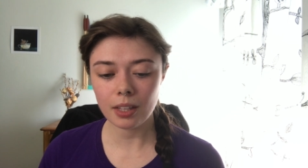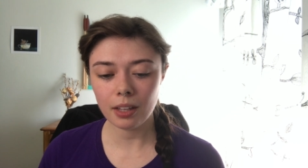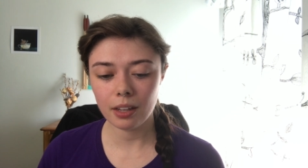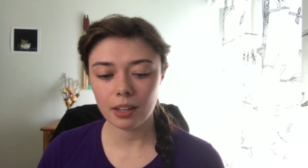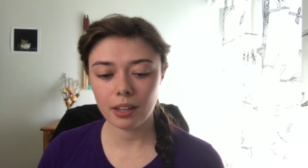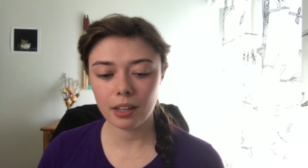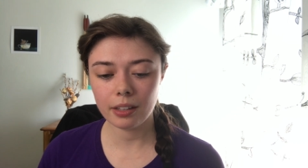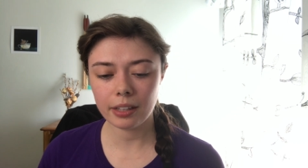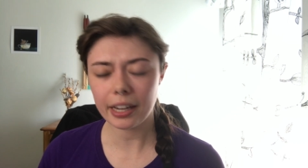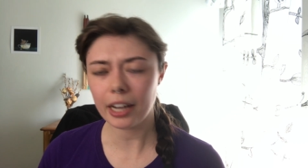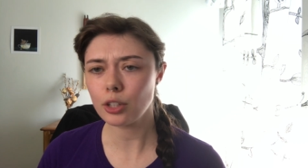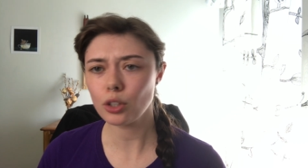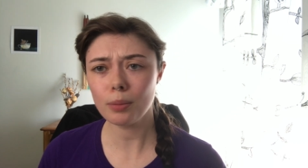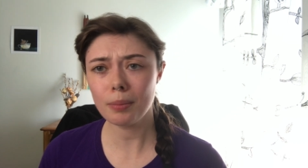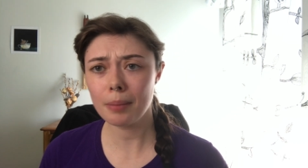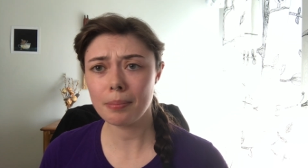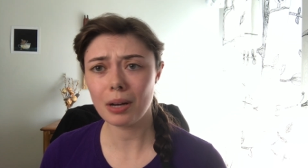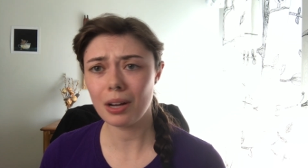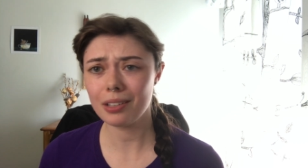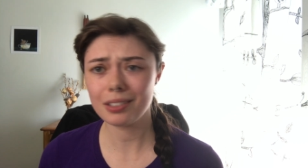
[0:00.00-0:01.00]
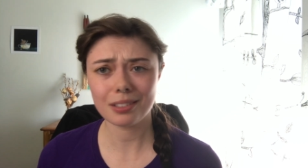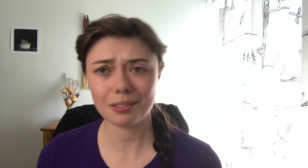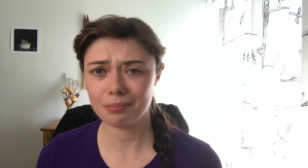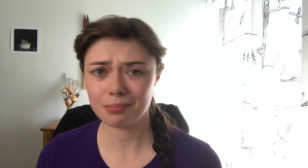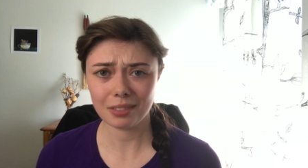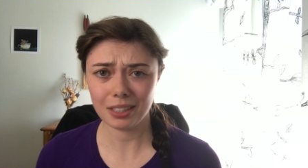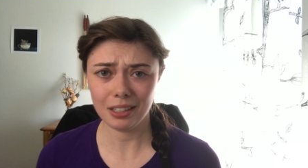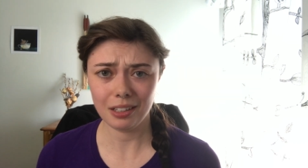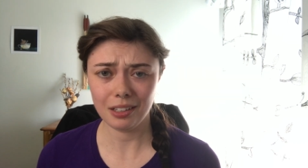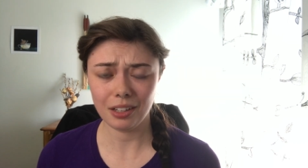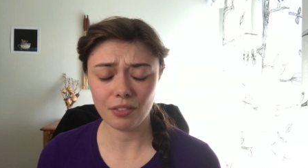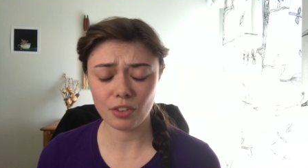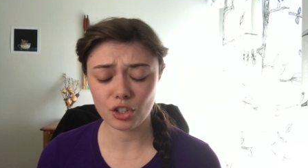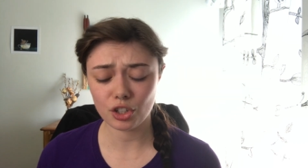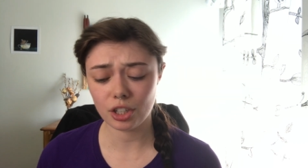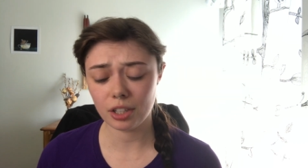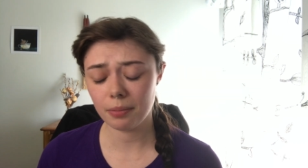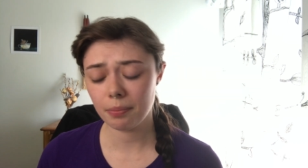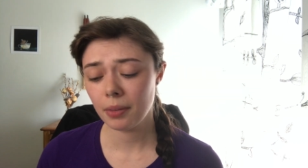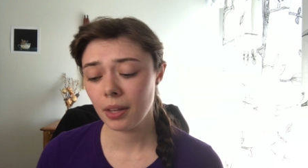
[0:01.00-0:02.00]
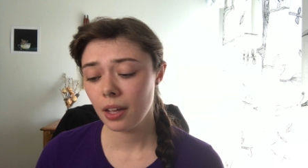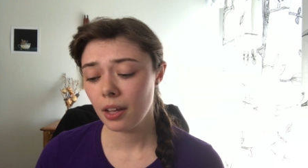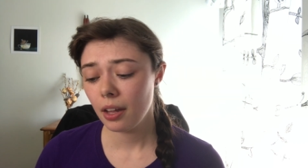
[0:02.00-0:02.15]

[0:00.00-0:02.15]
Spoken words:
And I told my boss, they didn't give a shit.